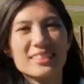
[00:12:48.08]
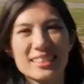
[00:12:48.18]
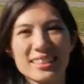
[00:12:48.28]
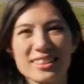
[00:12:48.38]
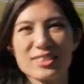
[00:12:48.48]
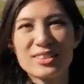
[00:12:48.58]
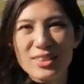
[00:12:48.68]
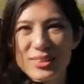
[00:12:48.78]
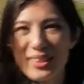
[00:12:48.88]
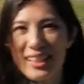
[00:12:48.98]
seeing those
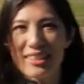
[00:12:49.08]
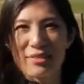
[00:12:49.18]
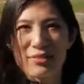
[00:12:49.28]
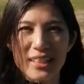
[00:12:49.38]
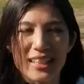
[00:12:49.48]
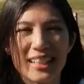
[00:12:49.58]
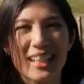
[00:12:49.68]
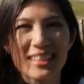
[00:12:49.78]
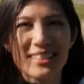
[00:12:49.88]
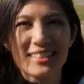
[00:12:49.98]
cool like graffiti
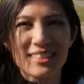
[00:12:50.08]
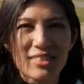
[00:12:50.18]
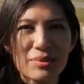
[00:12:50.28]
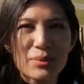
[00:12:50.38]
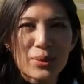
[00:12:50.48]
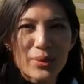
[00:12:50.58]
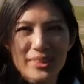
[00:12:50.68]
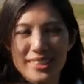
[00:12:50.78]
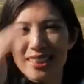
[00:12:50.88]
colors of the walls